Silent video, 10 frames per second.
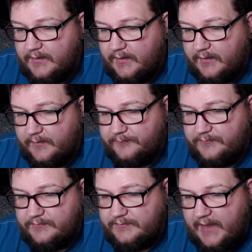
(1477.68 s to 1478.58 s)

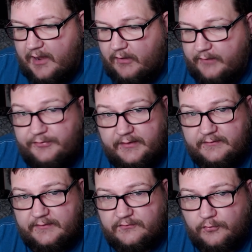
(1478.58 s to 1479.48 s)
Um, now, I
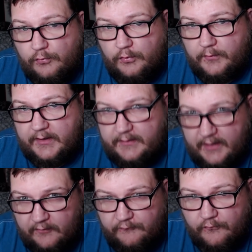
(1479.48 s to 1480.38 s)
think these are going right
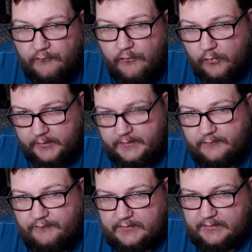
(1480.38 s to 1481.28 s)
now for 40
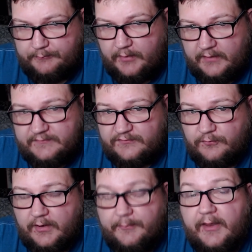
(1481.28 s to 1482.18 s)
to 50 bucks.
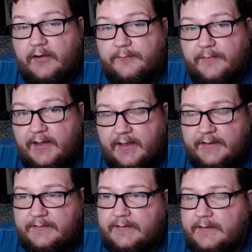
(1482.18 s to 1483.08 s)
That's what I paid on
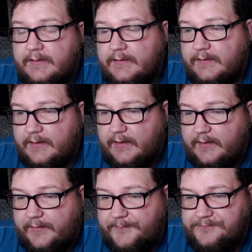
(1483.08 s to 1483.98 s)
mine.
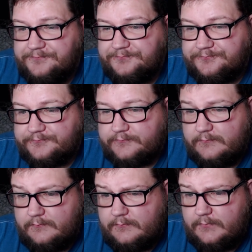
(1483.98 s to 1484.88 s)
Um,
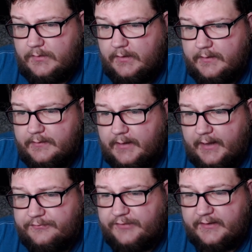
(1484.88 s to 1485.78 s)

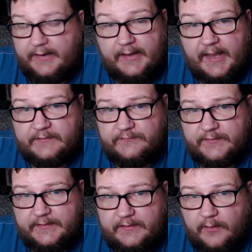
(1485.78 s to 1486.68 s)
I think they
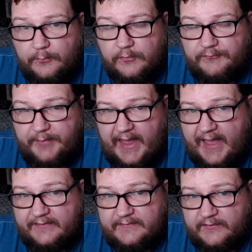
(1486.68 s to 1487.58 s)
actually come with
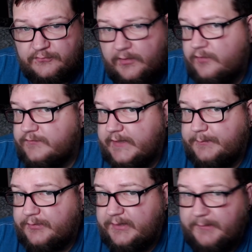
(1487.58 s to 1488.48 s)
packs as well as
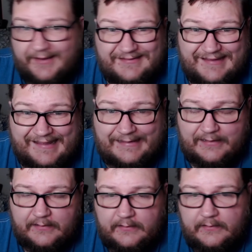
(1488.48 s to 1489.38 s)
a pre-made deck.